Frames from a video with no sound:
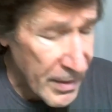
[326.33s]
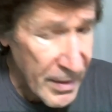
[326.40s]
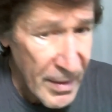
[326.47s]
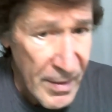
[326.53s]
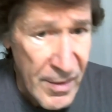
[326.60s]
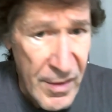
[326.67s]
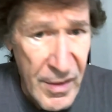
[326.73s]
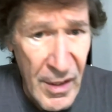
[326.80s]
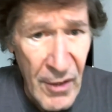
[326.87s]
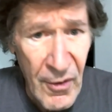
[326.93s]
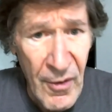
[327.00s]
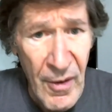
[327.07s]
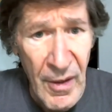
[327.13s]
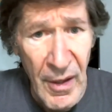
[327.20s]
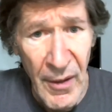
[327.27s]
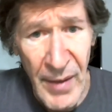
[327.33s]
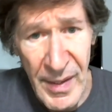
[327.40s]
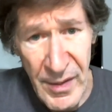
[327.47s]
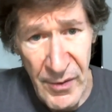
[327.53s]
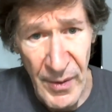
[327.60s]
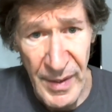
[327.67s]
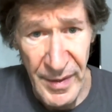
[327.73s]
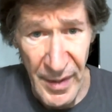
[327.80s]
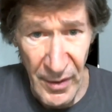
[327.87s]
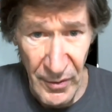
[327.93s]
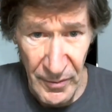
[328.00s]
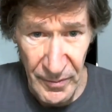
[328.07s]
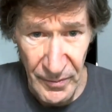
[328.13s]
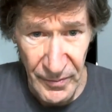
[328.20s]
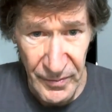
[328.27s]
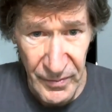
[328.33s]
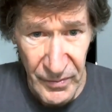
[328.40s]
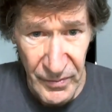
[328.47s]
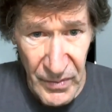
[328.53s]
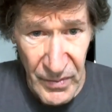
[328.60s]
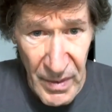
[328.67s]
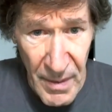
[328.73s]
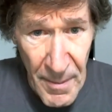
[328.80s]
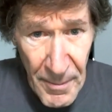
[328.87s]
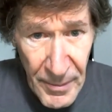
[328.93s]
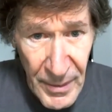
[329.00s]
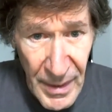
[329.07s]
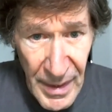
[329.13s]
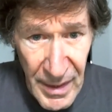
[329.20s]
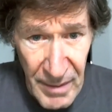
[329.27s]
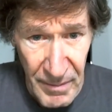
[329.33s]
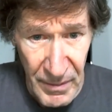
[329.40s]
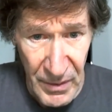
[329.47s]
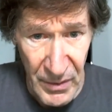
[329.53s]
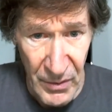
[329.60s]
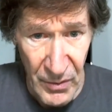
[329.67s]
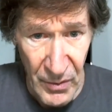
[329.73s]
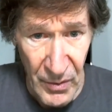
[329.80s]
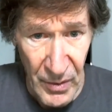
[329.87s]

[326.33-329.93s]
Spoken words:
So, all right, so I don't blame you.